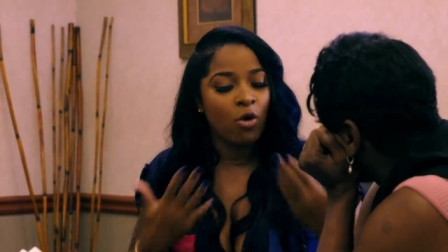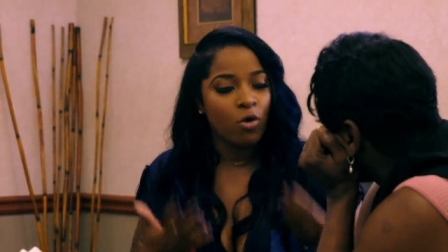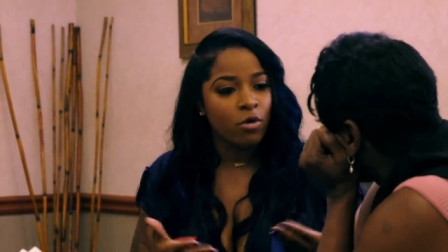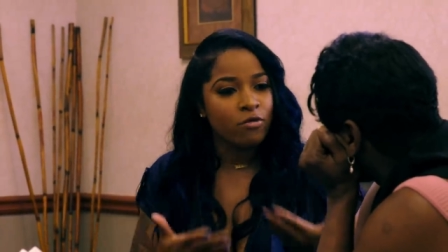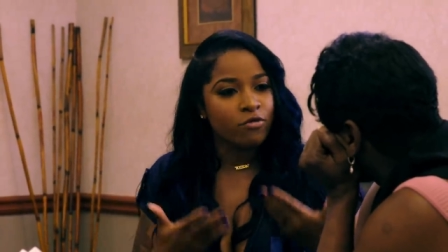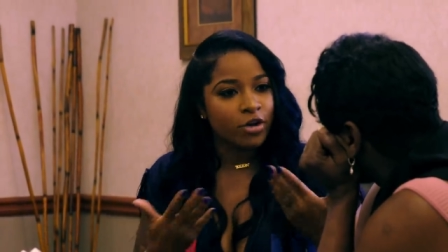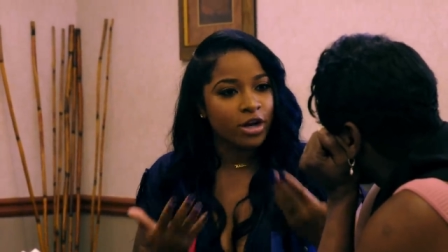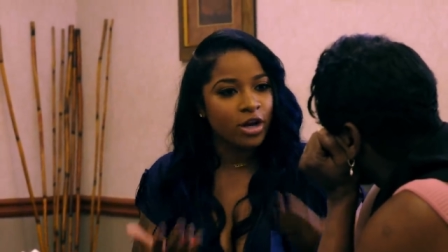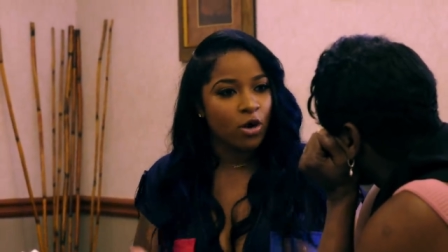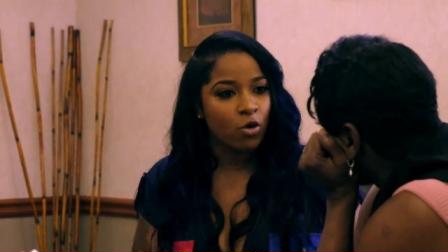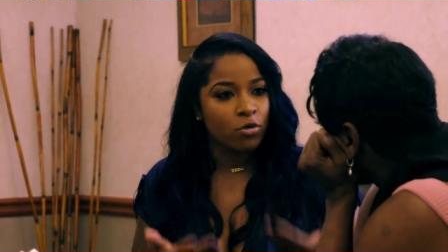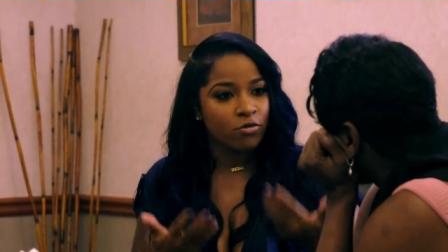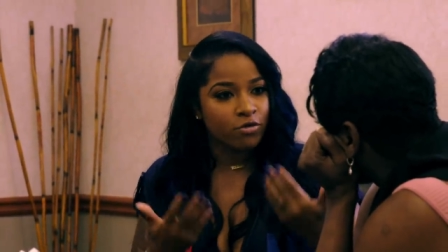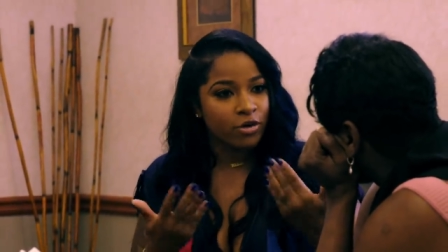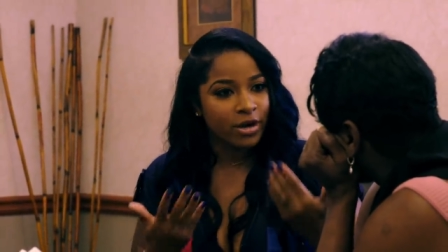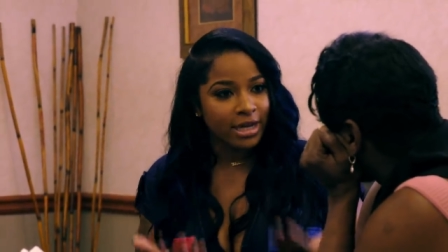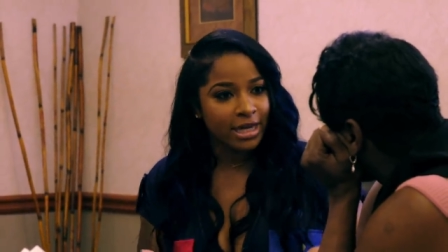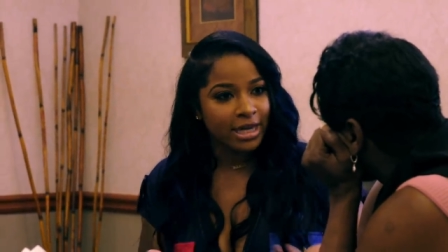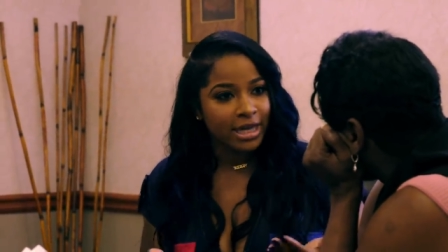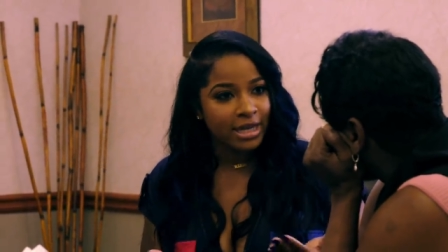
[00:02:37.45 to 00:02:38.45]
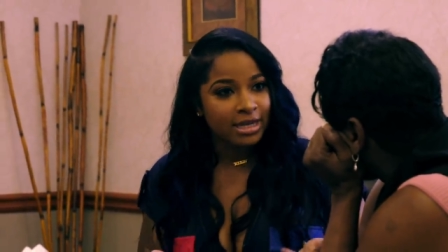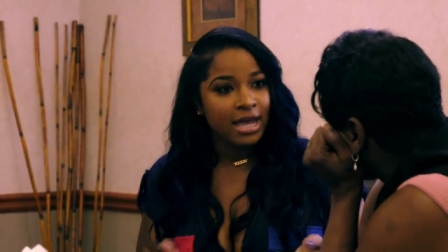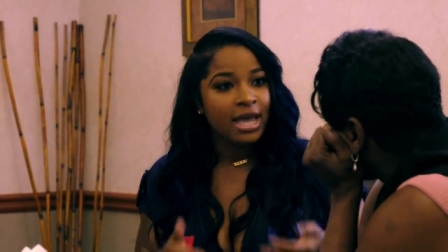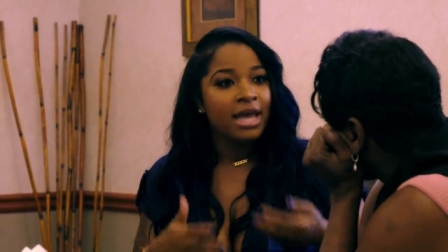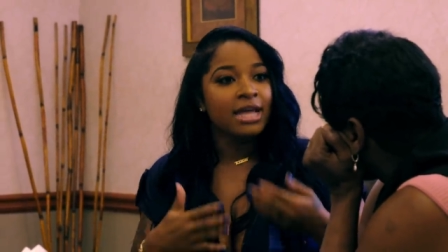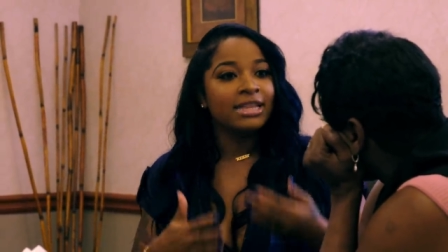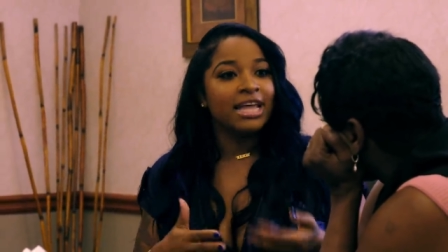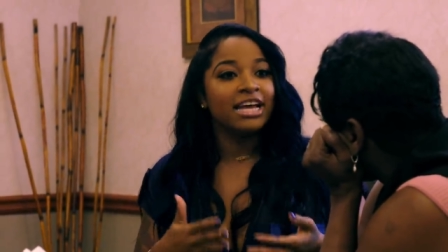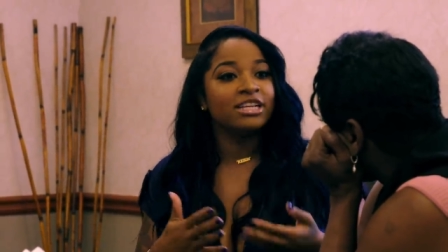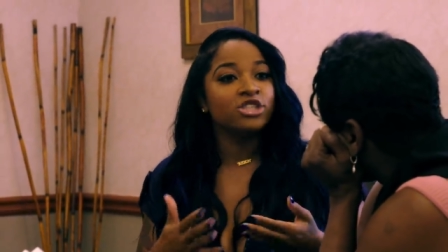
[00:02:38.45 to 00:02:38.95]
over and over again,
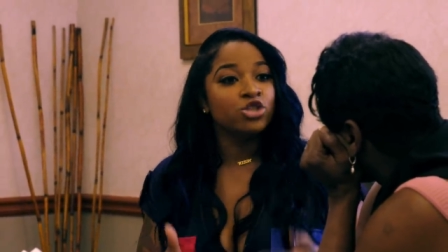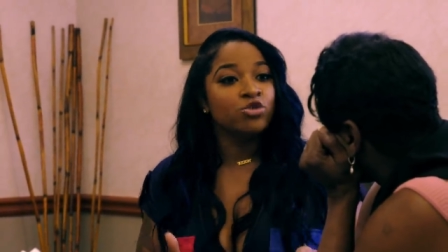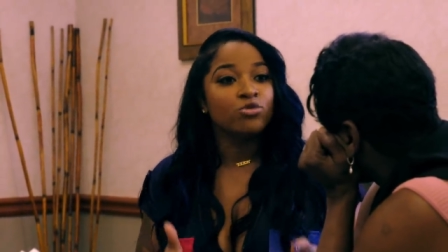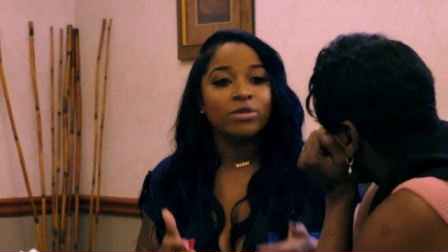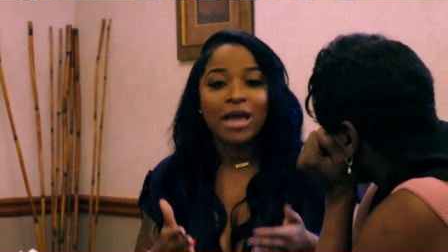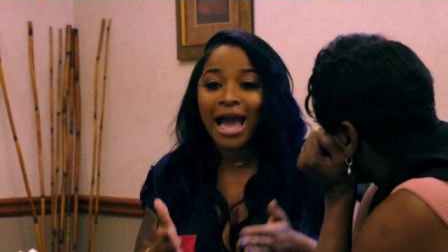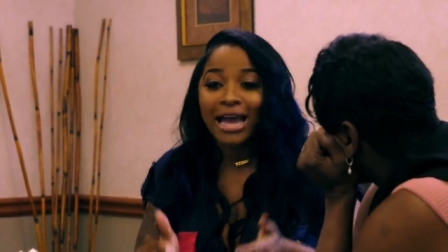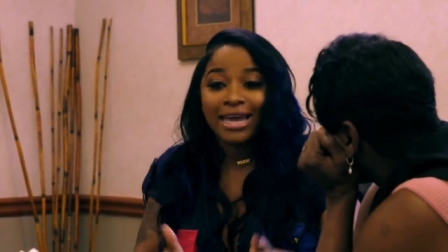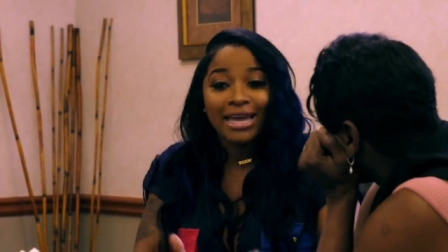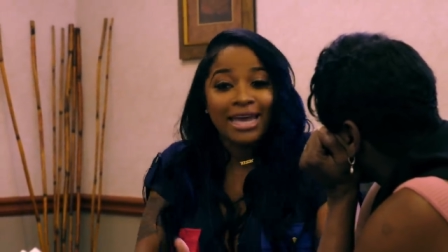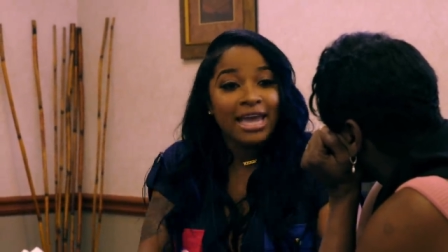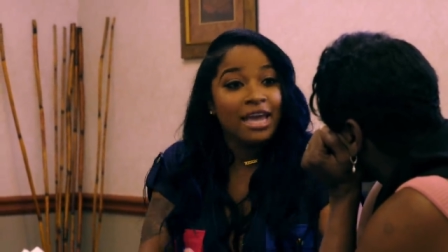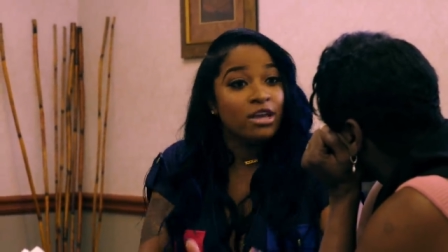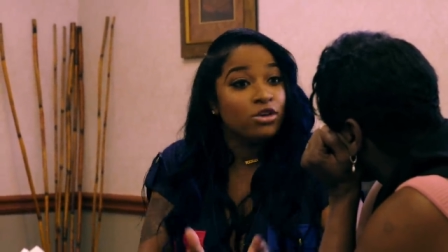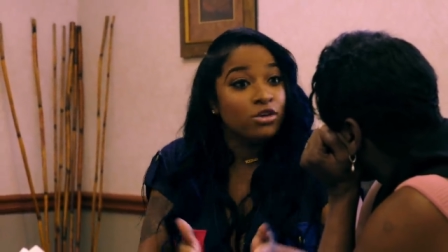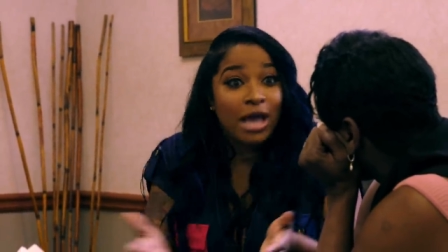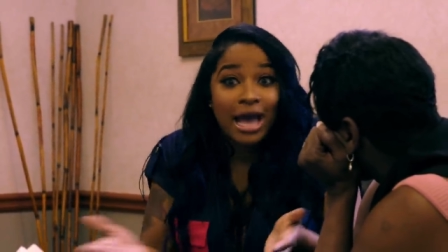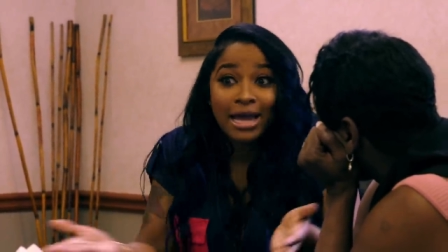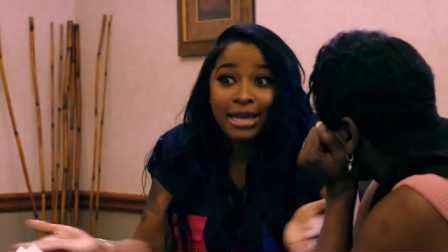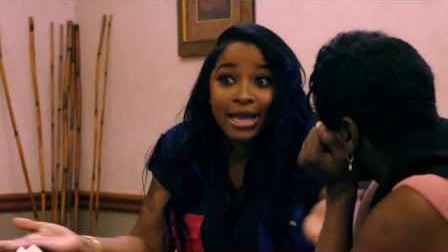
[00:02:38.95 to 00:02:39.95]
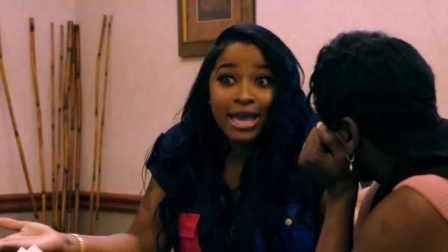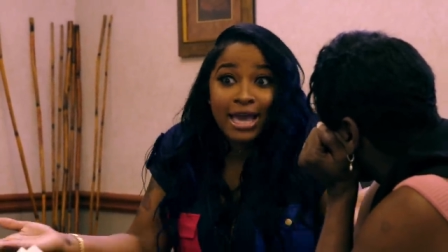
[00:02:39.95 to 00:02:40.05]
that you, I can't, I